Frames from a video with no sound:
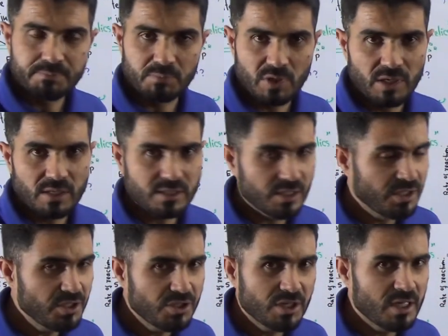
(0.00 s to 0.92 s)
because
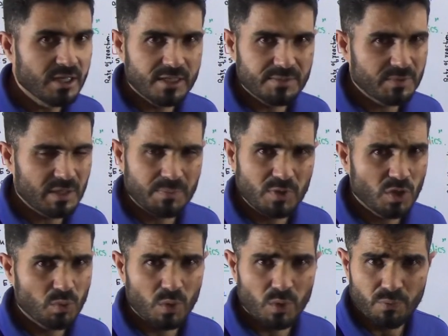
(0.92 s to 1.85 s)
initially
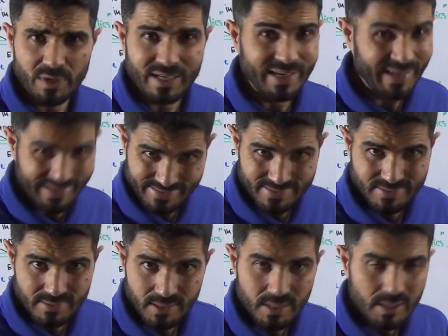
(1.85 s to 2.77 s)
substrate were very
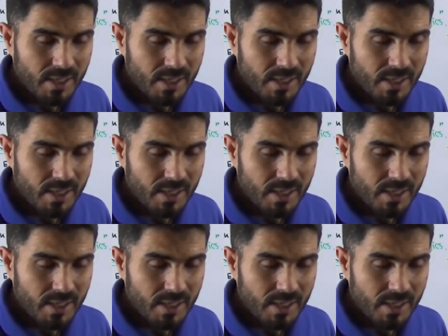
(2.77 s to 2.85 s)
less,